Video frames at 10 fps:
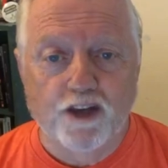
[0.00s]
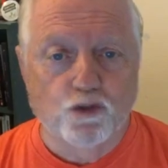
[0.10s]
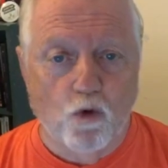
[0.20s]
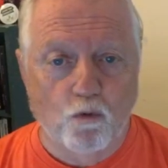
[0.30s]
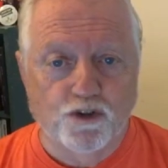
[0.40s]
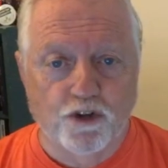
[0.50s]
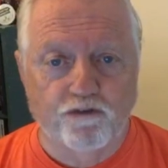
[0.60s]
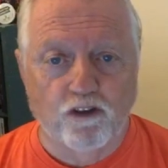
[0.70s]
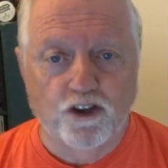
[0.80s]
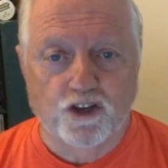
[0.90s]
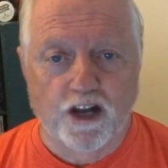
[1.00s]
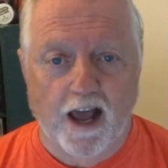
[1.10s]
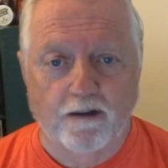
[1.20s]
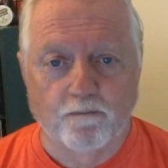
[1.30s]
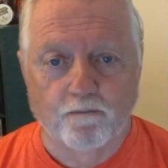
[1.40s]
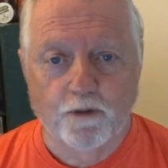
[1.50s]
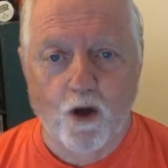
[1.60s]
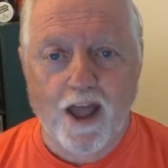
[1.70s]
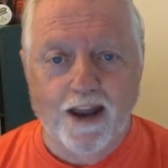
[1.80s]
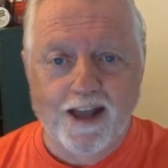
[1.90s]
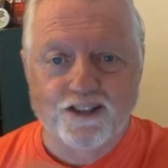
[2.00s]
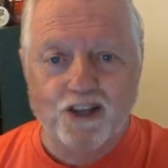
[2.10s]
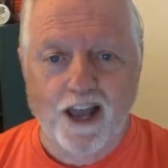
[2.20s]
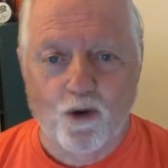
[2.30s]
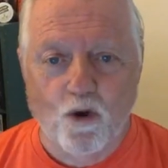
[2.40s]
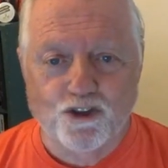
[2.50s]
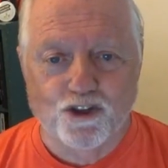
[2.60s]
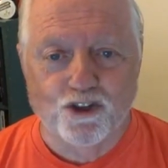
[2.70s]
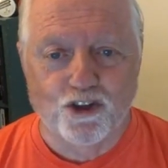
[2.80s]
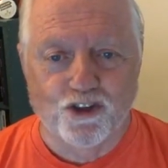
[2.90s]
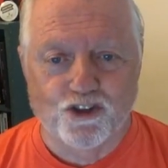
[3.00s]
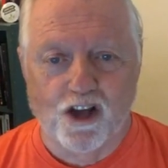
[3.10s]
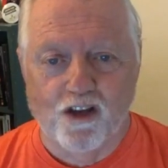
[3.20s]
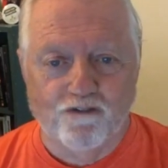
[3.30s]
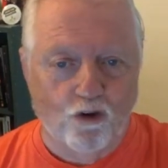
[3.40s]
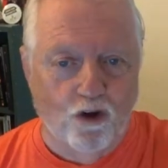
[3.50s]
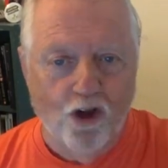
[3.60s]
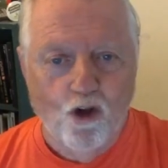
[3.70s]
what would you freeze it at? Go ahead, answer that question to yourself, or